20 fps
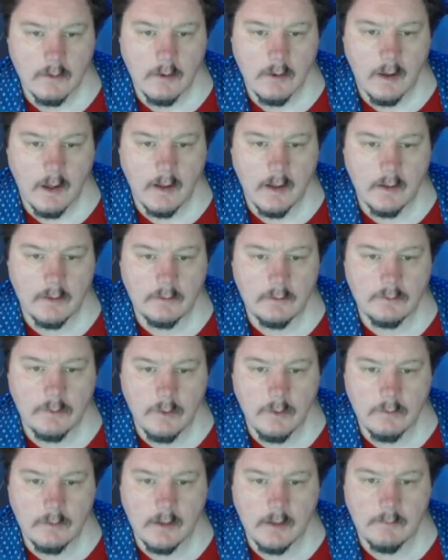And
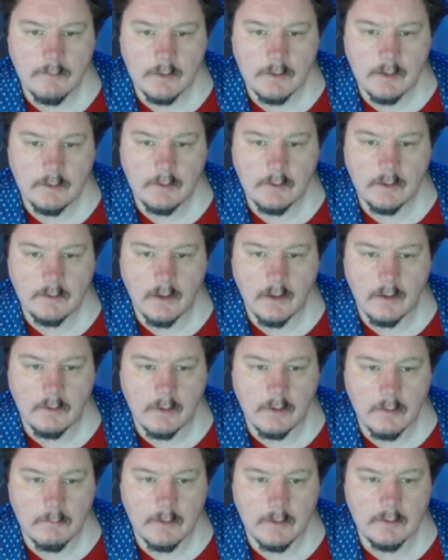truly finishing the
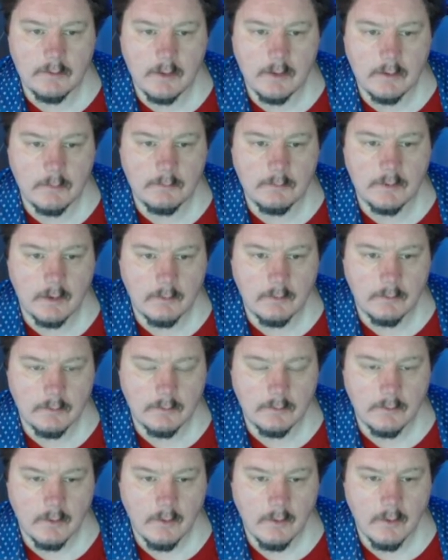human genome
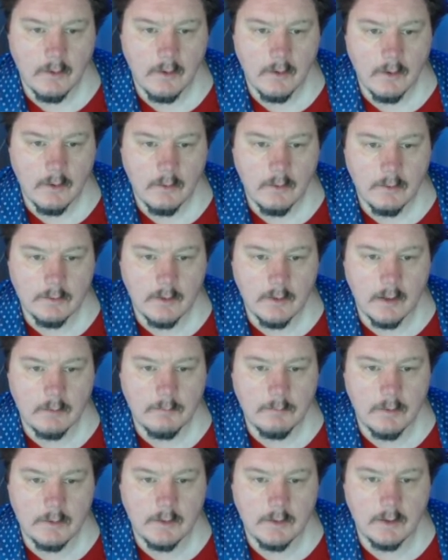sequence was
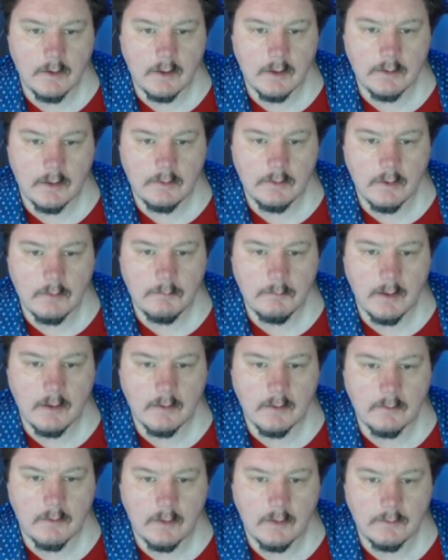like putting on a new
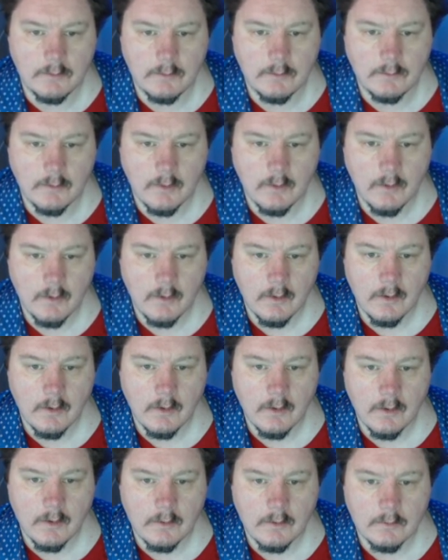pair of glasses.
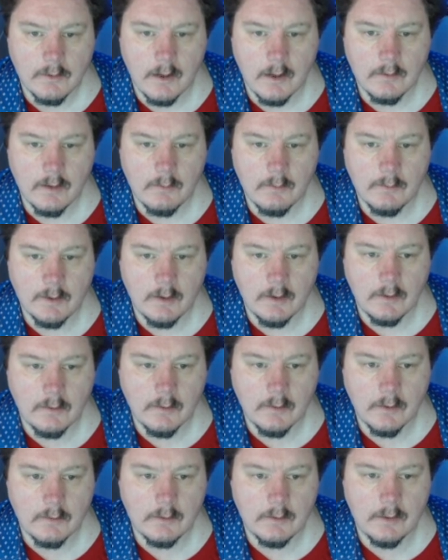Now that we can
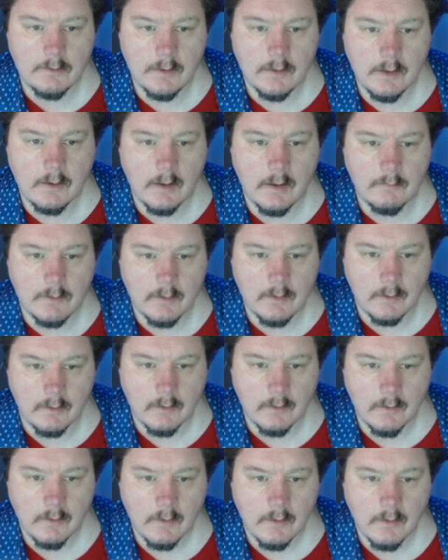clearly see everything,
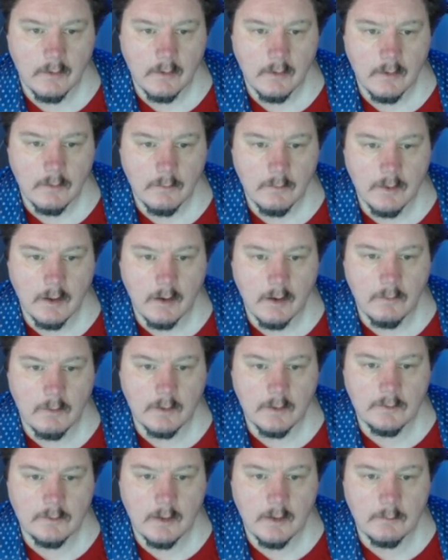we are
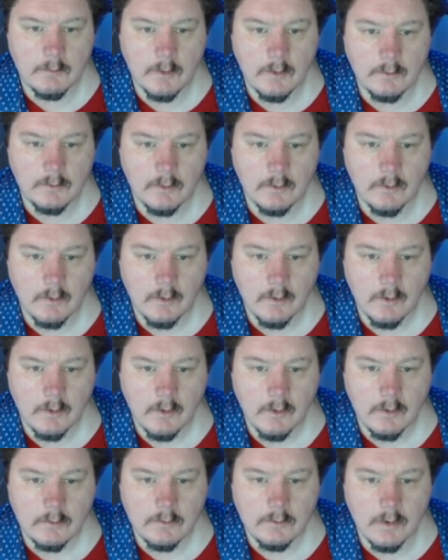one step closer
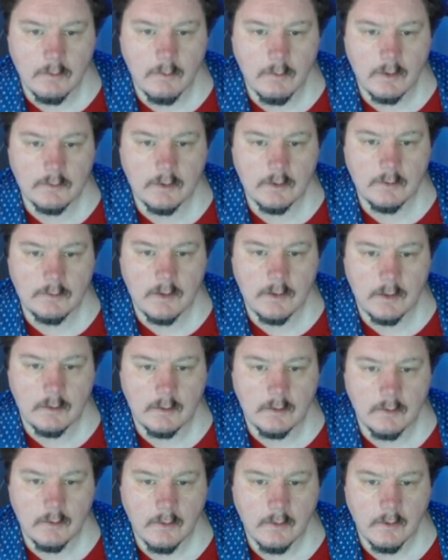to
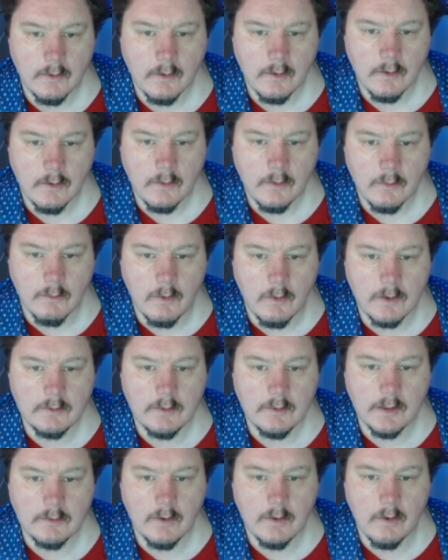understanding
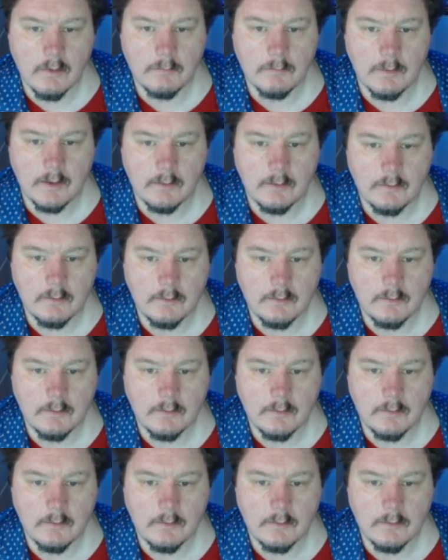what it all means.